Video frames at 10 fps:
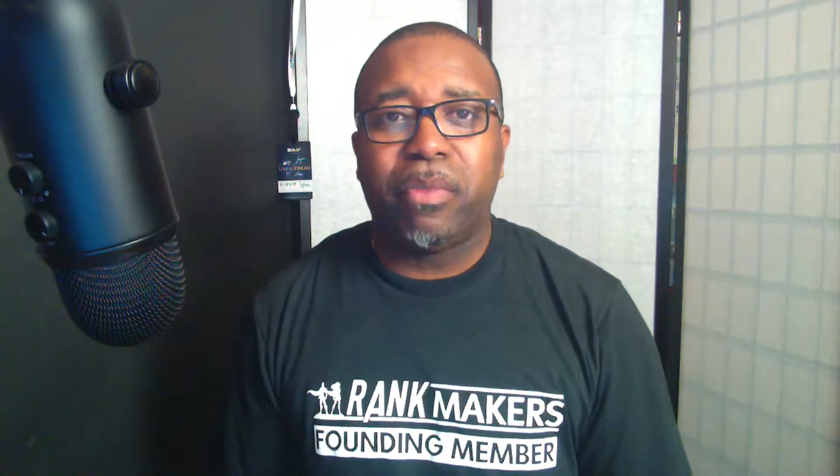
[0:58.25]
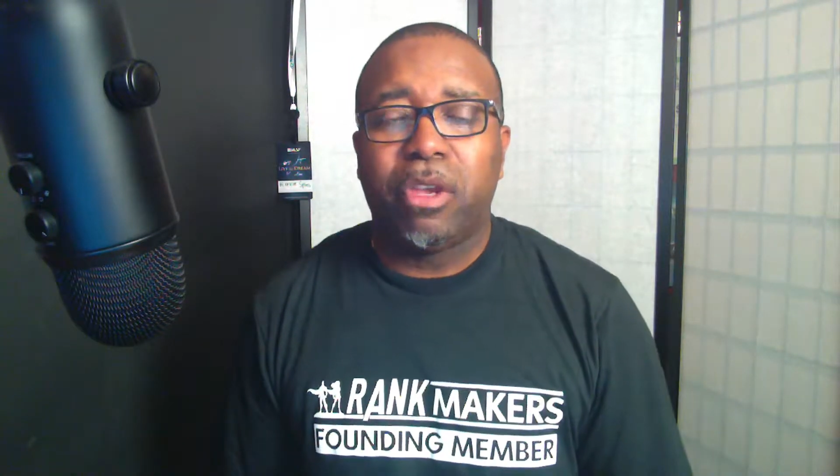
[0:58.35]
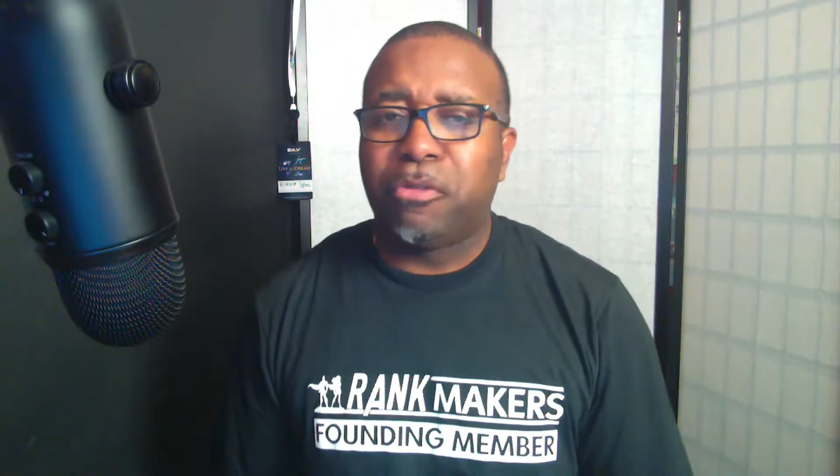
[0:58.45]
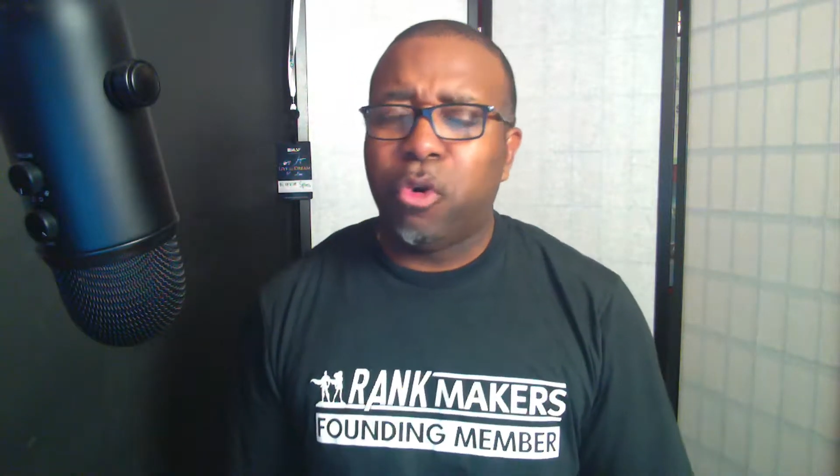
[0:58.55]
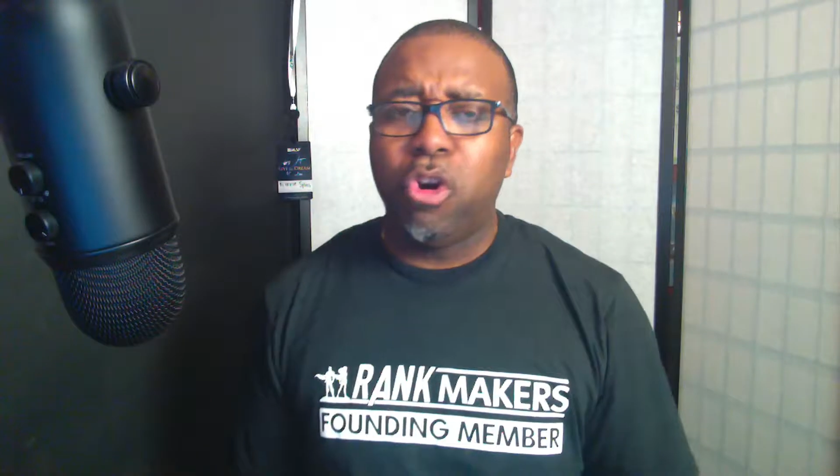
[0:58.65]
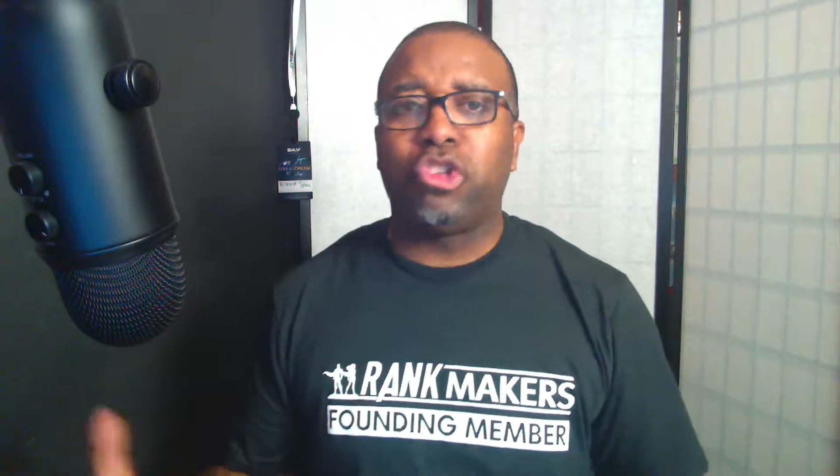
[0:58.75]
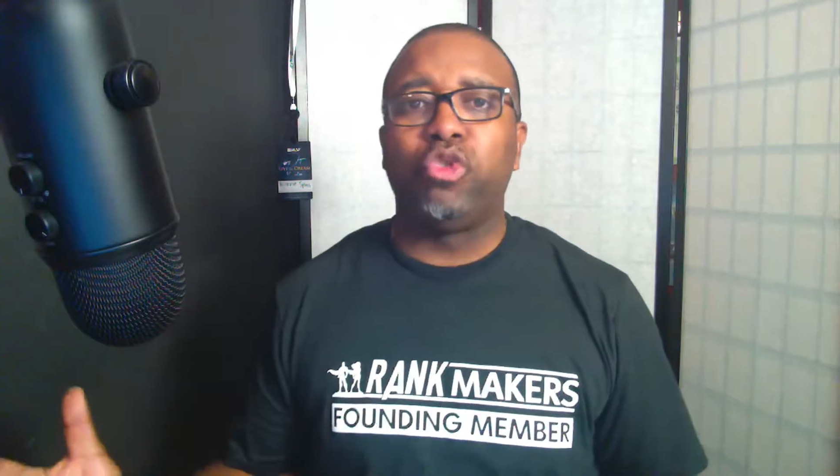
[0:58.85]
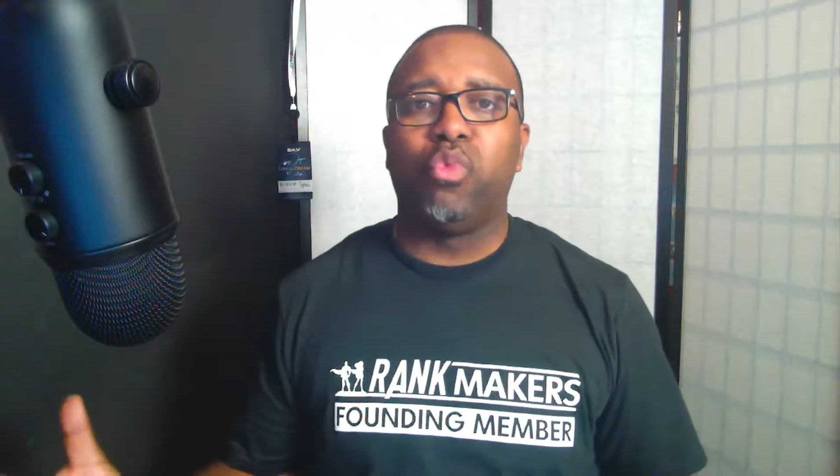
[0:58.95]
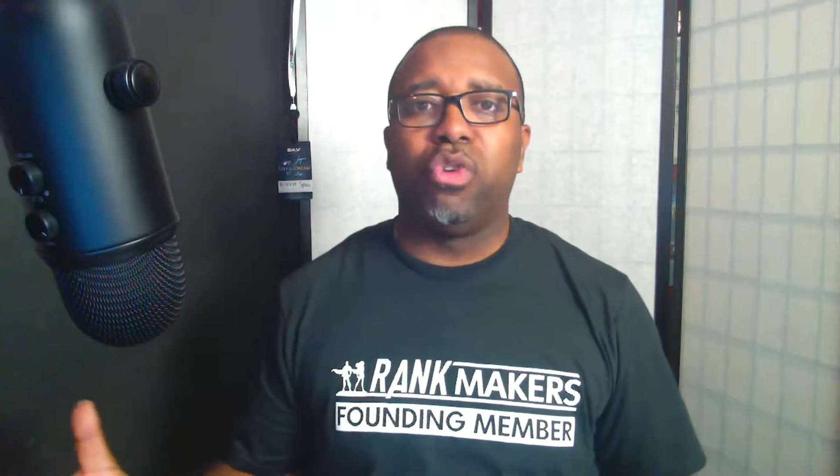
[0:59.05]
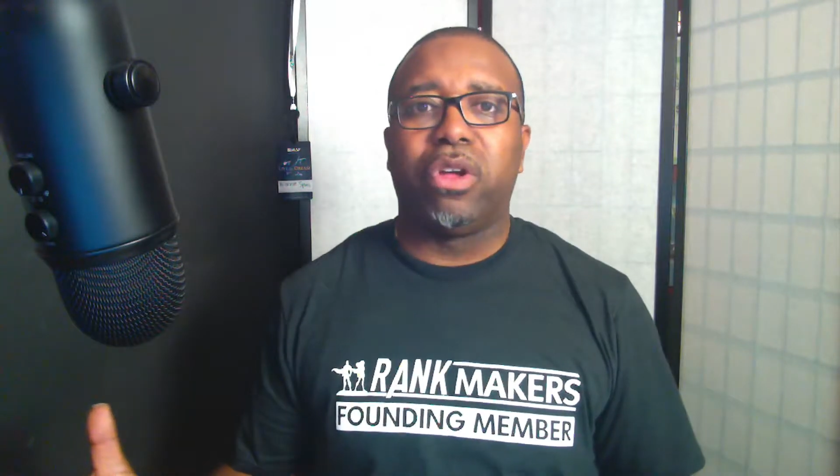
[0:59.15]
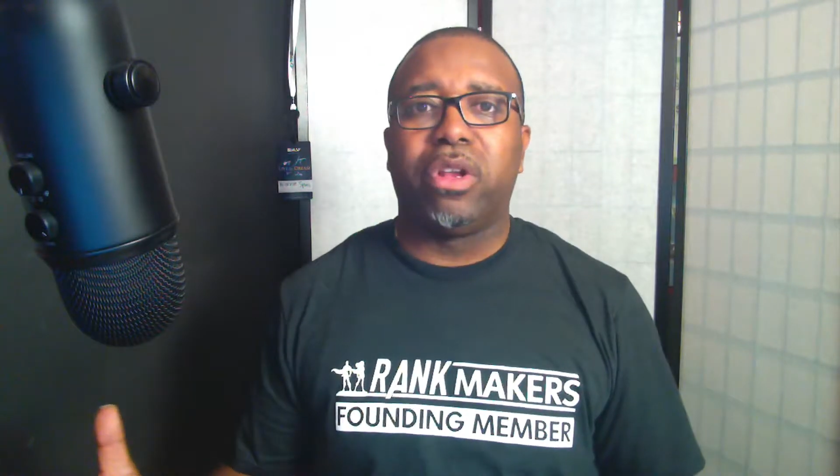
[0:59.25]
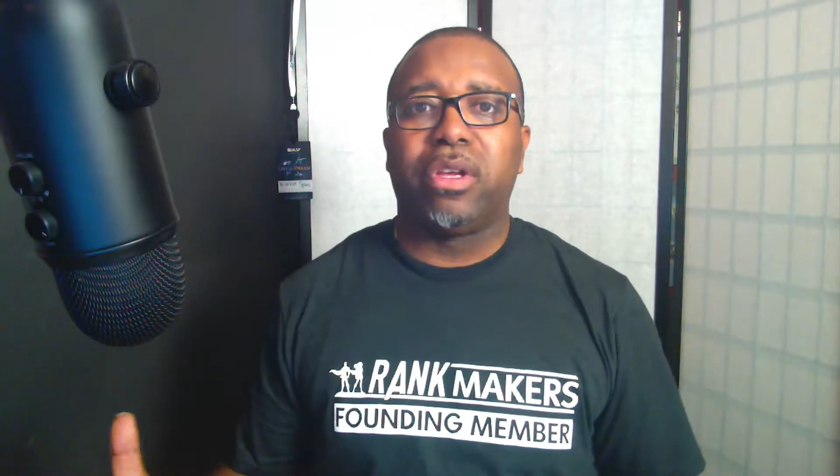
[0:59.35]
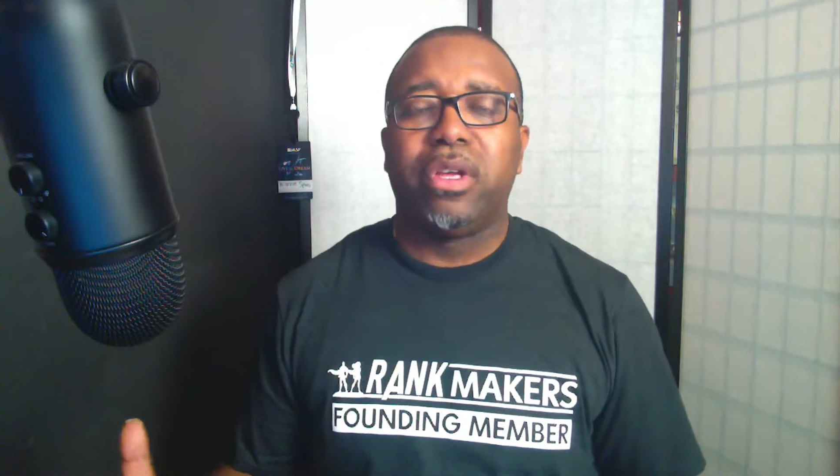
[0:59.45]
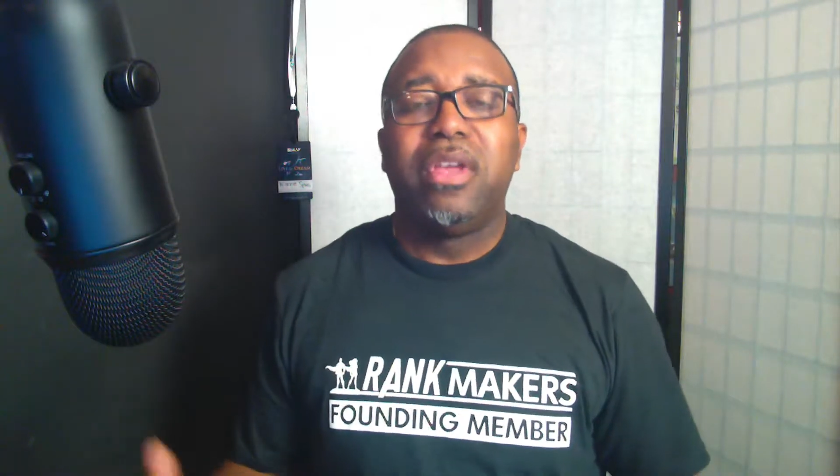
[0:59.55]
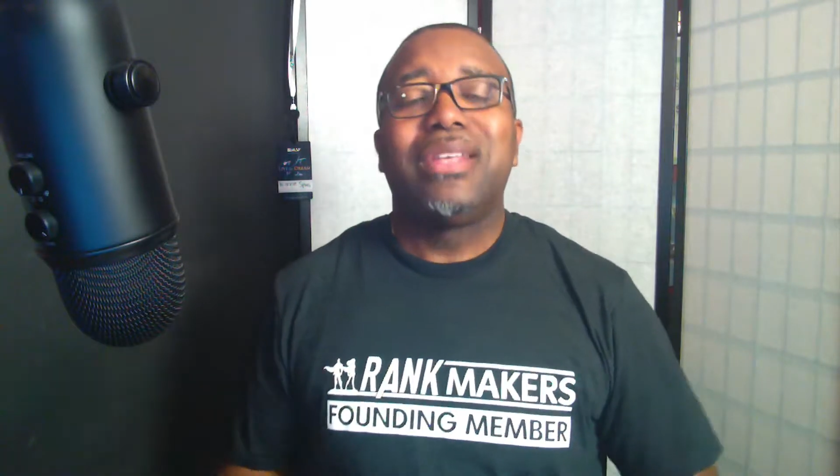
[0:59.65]
Of course you would.
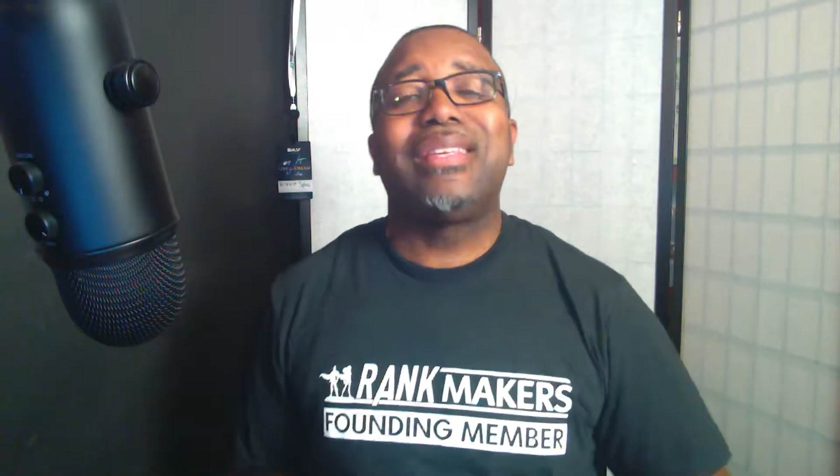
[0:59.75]
See,